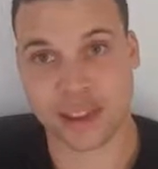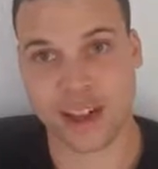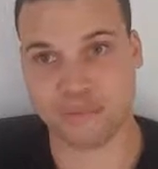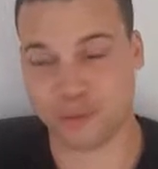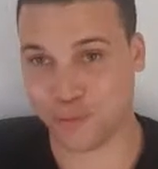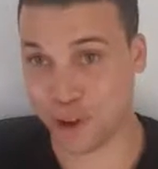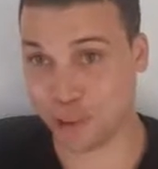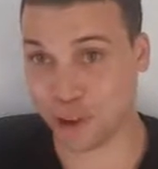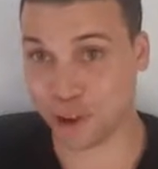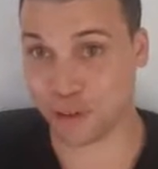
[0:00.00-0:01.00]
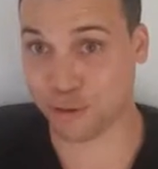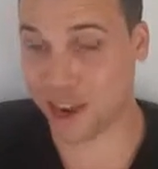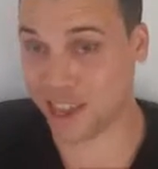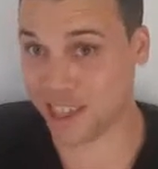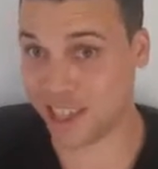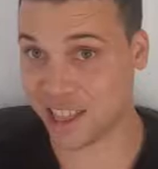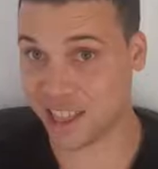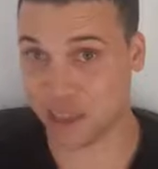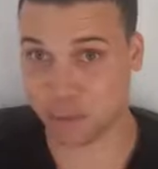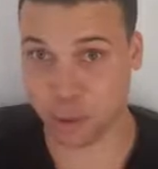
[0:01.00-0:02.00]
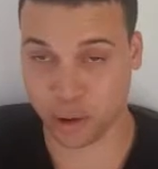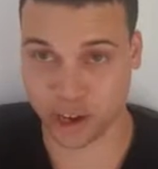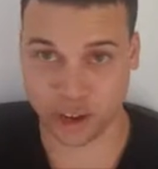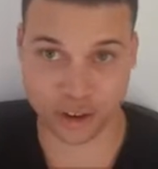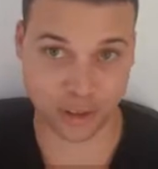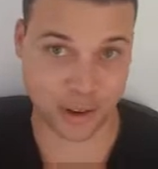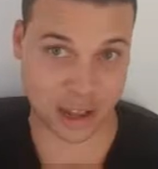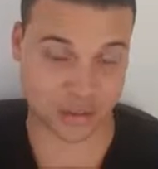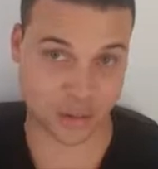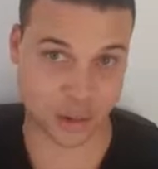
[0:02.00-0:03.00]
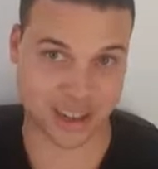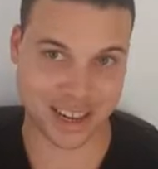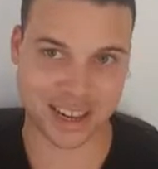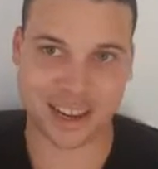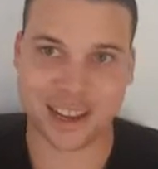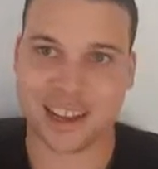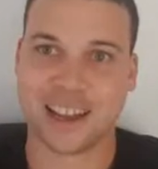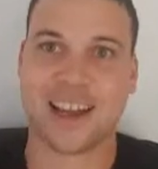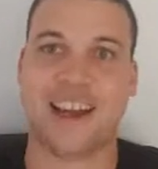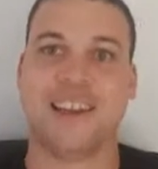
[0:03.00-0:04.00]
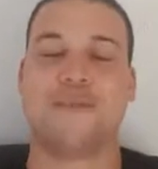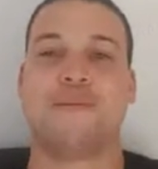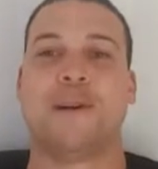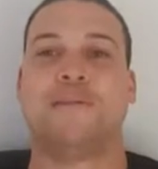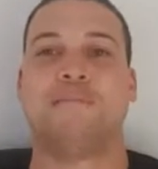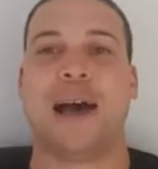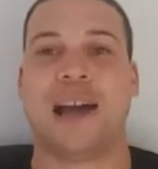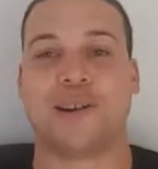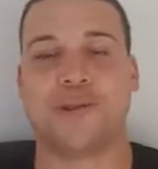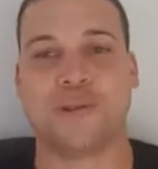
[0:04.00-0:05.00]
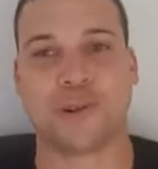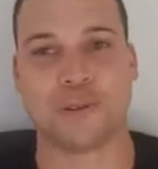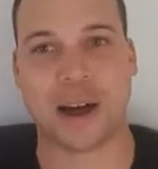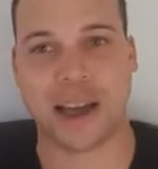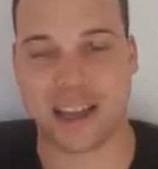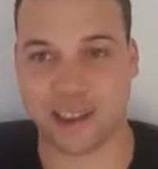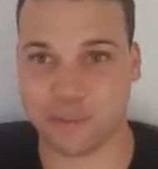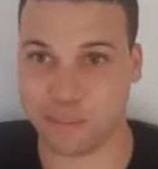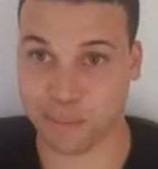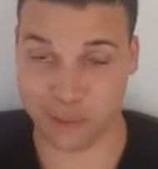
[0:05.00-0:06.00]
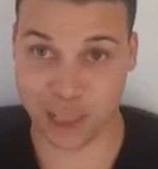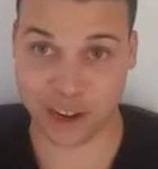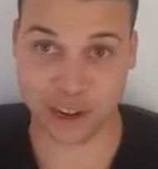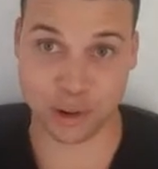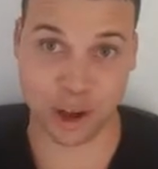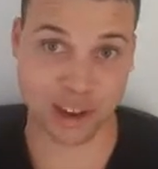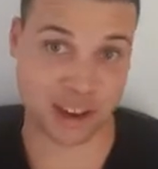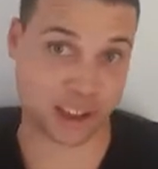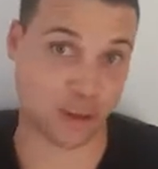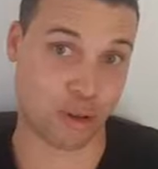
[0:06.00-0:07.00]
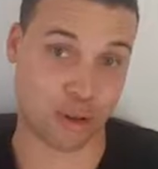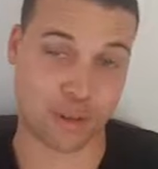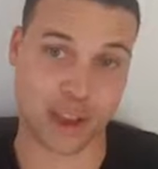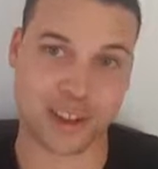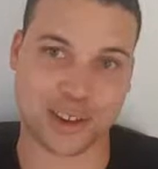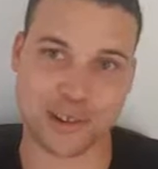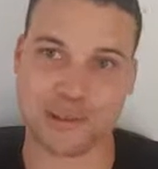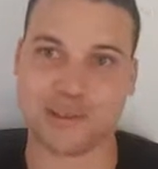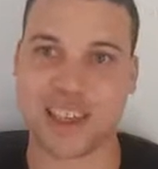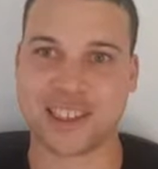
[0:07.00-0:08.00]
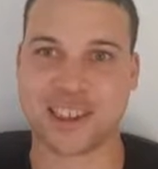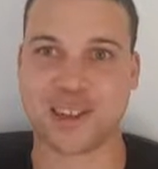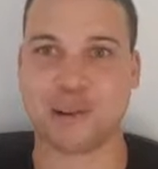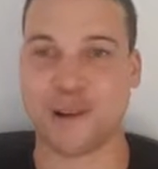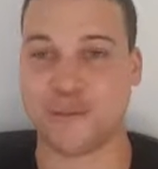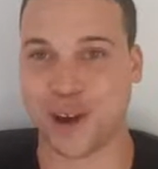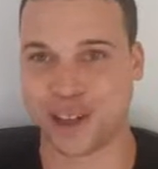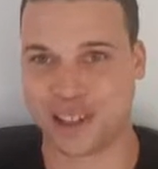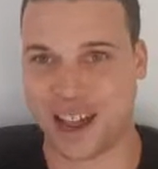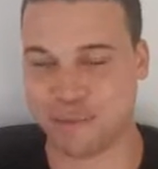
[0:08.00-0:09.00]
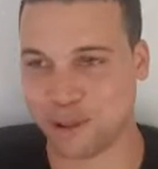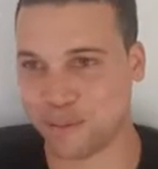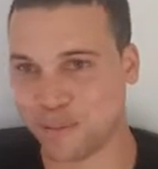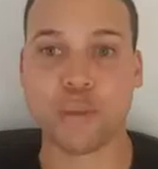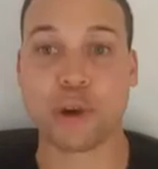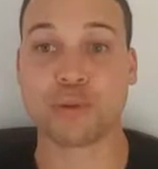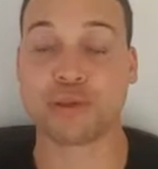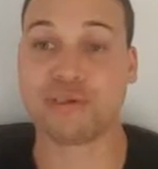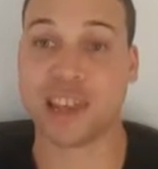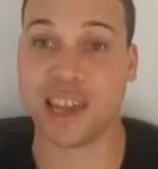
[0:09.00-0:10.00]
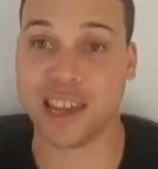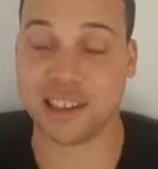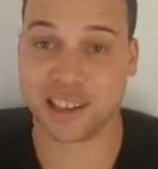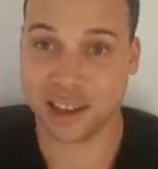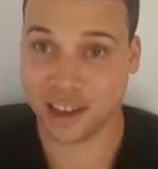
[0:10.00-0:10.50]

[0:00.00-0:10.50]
I've been following her career since this point in 2014. I even went back all the way into her discography to listen to her first album, which was released